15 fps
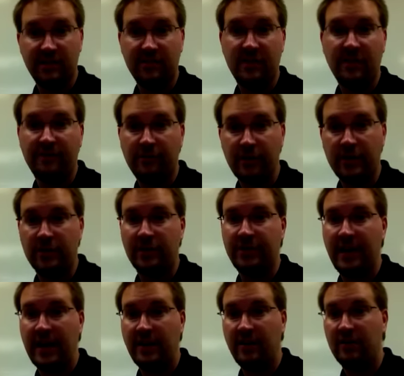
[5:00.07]
of differential
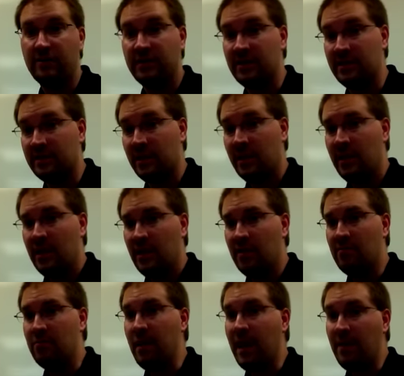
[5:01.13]
diagnoses
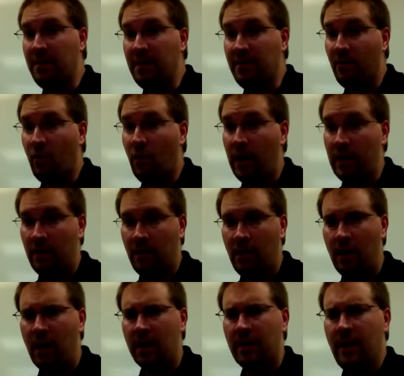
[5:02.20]
may be quite
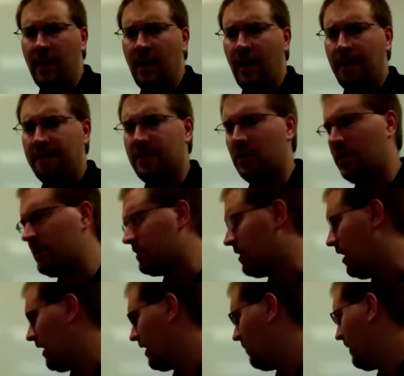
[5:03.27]
long. So let's
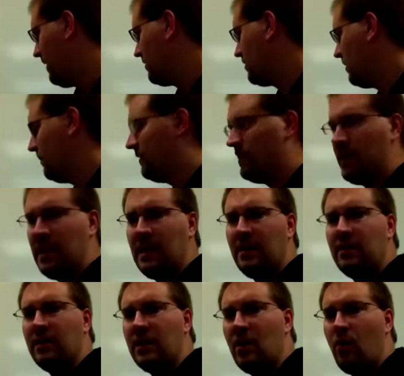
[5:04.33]
talk about some of the,
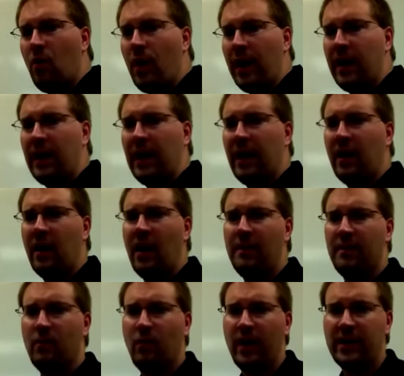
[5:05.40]
the quick and
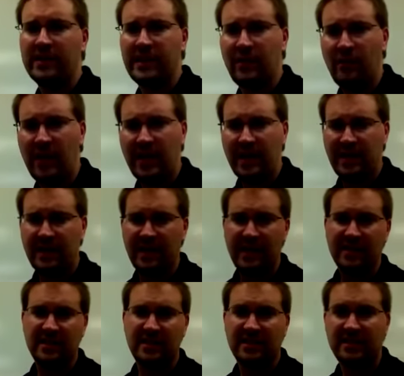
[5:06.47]
common ways that we can
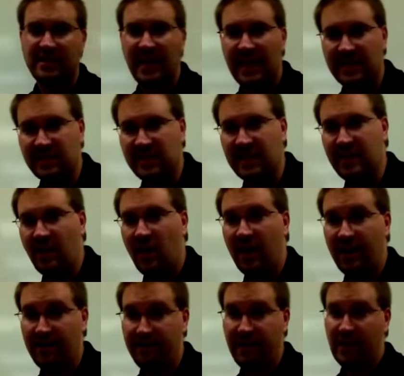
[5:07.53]
assess it
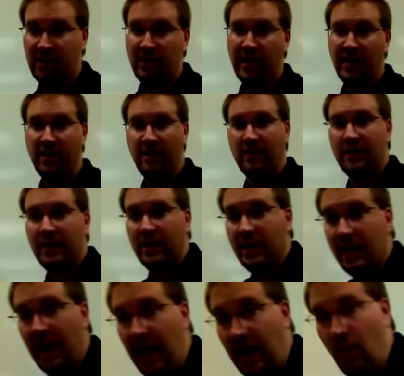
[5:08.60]
on a ventilator.
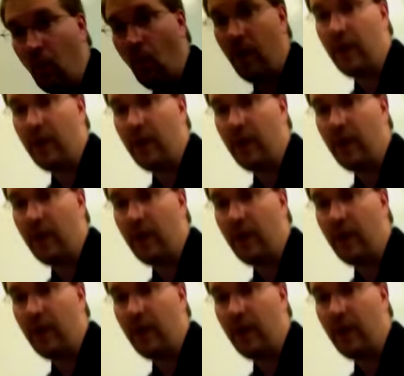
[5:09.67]
And